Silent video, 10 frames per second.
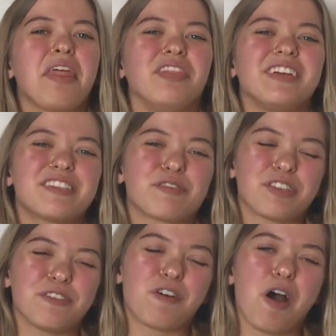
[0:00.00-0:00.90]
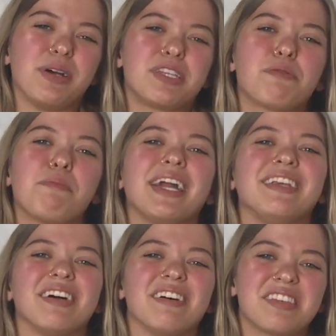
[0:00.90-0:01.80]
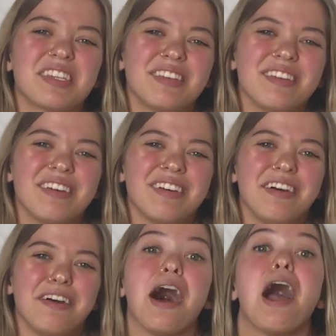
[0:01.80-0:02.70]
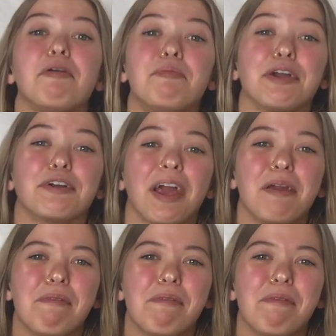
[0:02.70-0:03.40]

These sorts of comments remind us, I would be a great